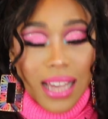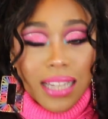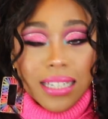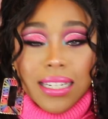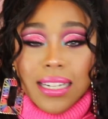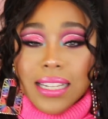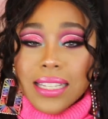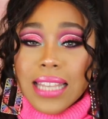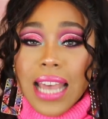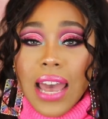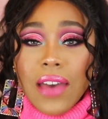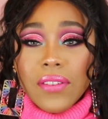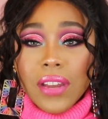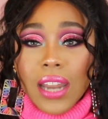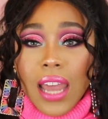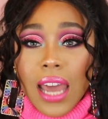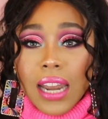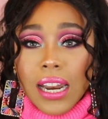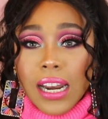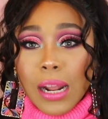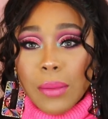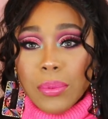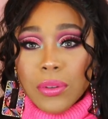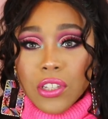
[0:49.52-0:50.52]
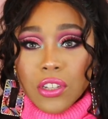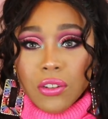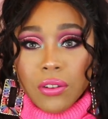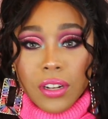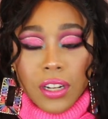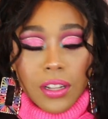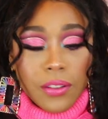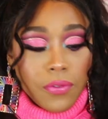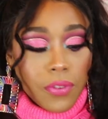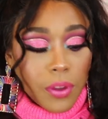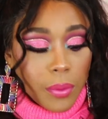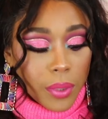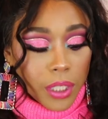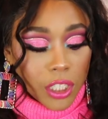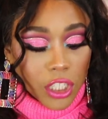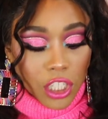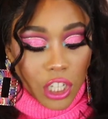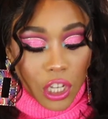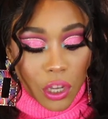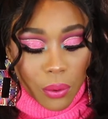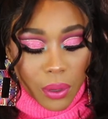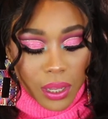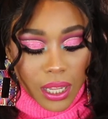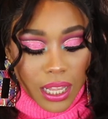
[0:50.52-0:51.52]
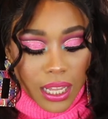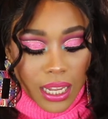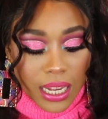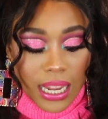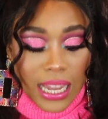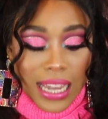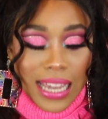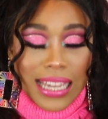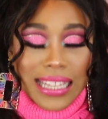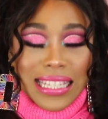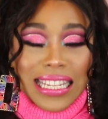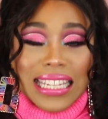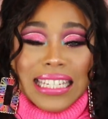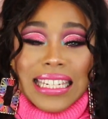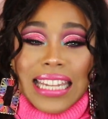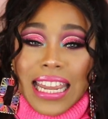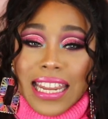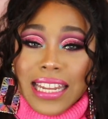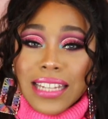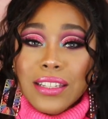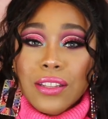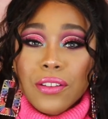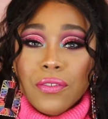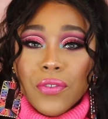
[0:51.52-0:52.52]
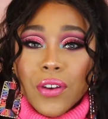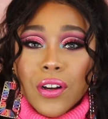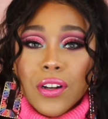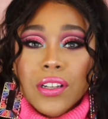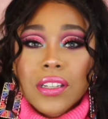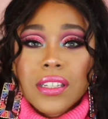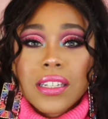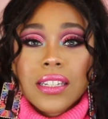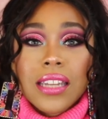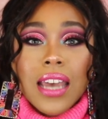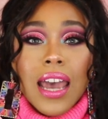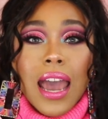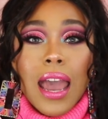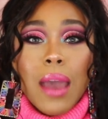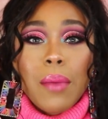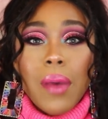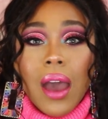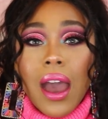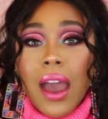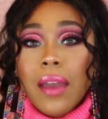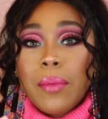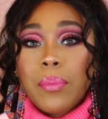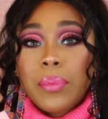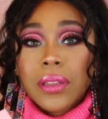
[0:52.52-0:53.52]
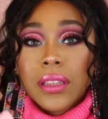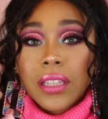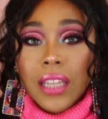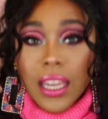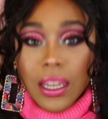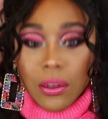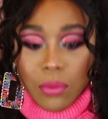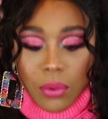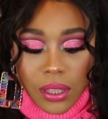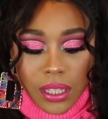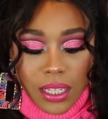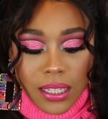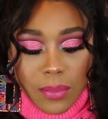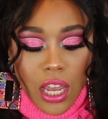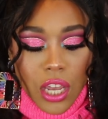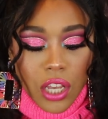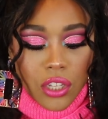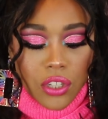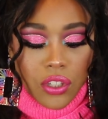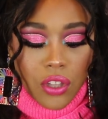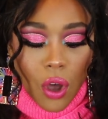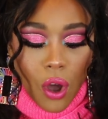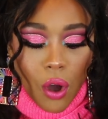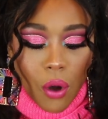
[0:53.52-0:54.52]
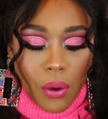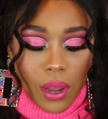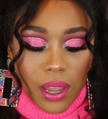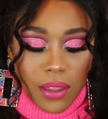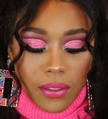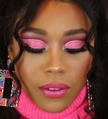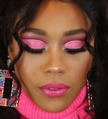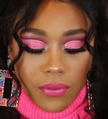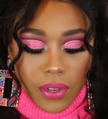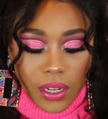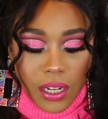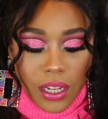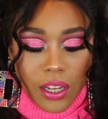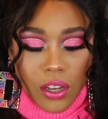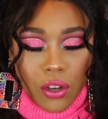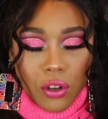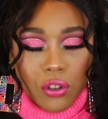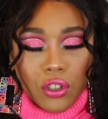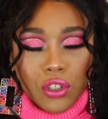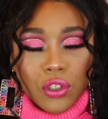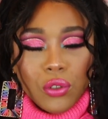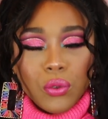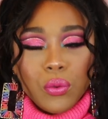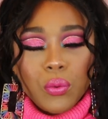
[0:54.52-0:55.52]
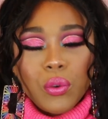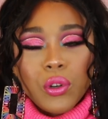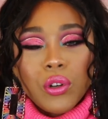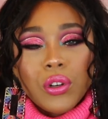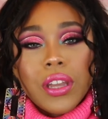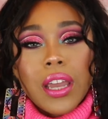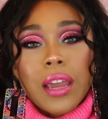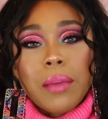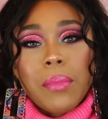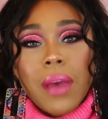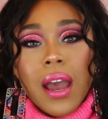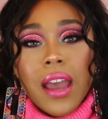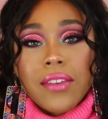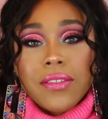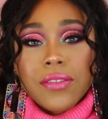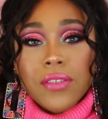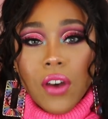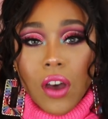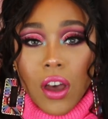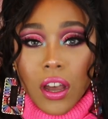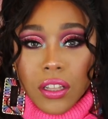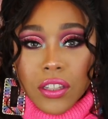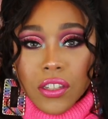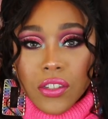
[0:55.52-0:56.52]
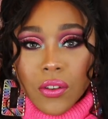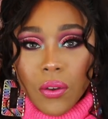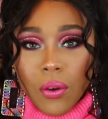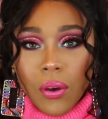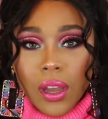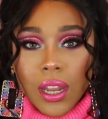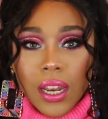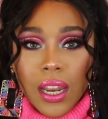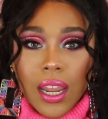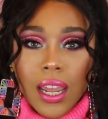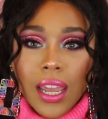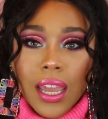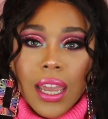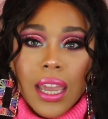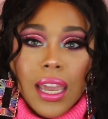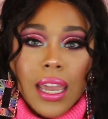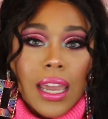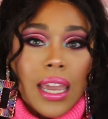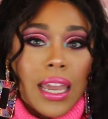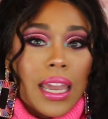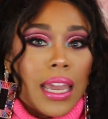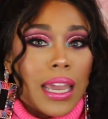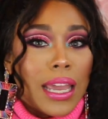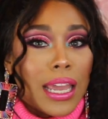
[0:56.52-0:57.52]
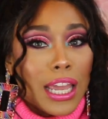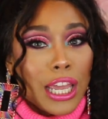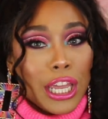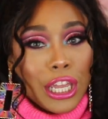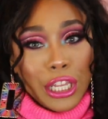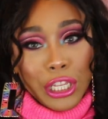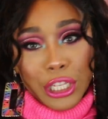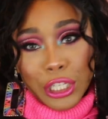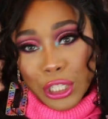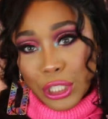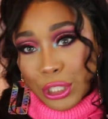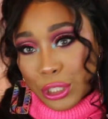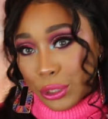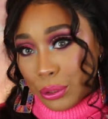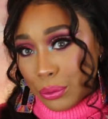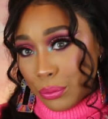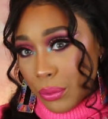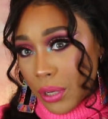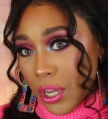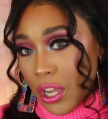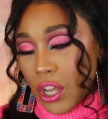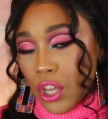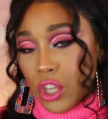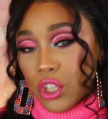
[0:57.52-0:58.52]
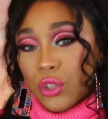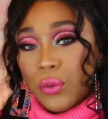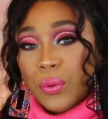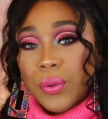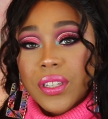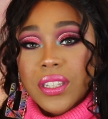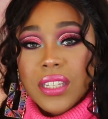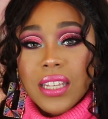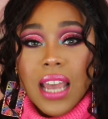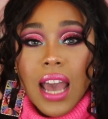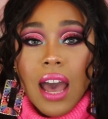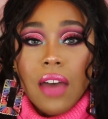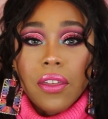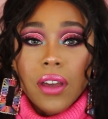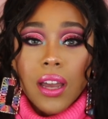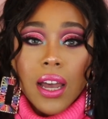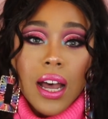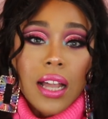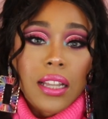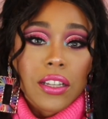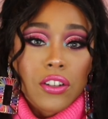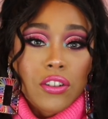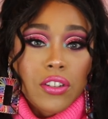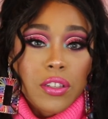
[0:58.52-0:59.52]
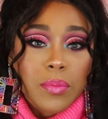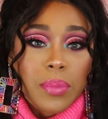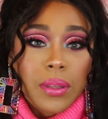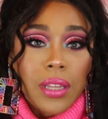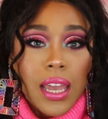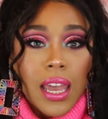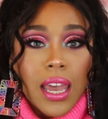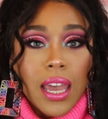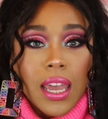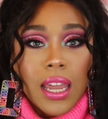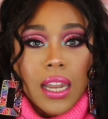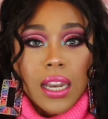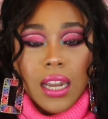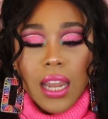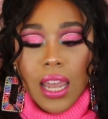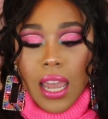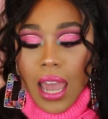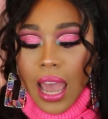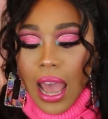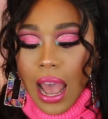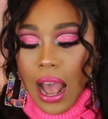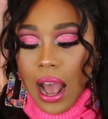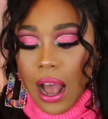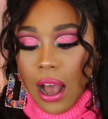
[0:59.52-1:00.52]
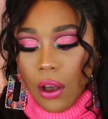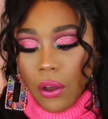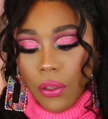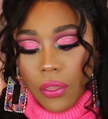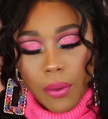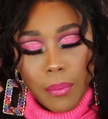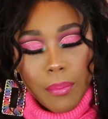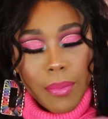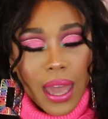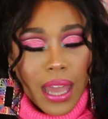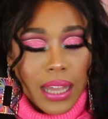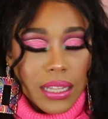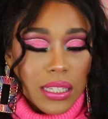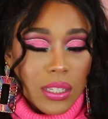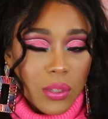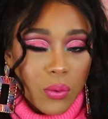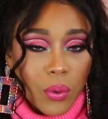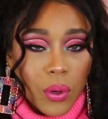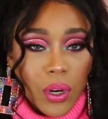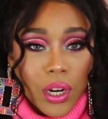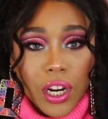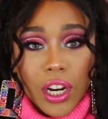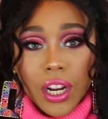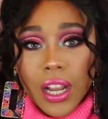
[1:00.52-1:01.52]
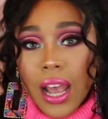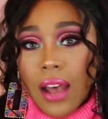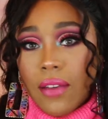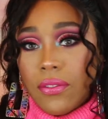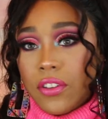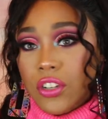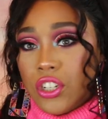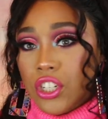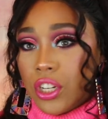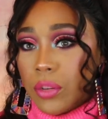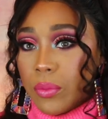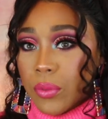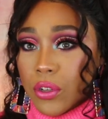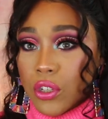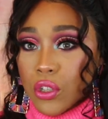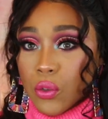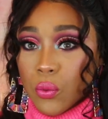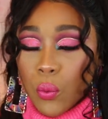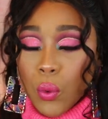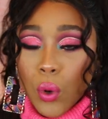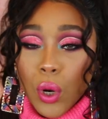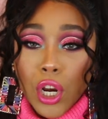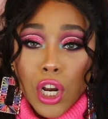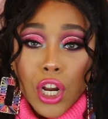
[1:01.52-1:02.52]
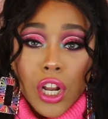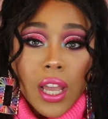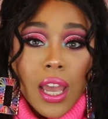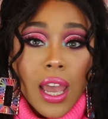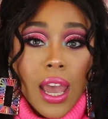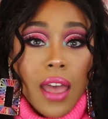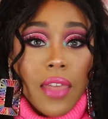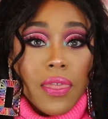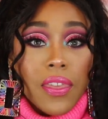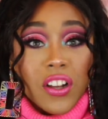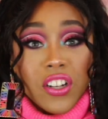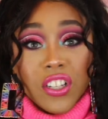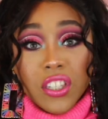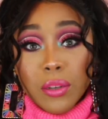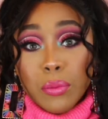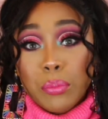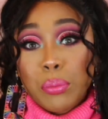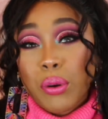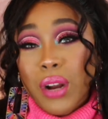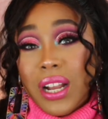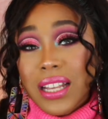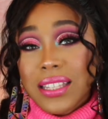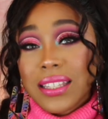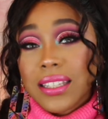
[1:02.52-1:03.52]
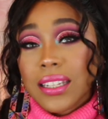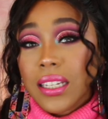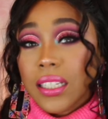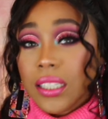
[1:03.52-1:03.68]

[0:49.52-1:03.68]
Just haven't had an opportunity to film a look with it. Today is the first time I played with this. So in the video you will get my thoughts on it. You will see how the colors blend, how the mattes work, how the shimmers work. There's some pressed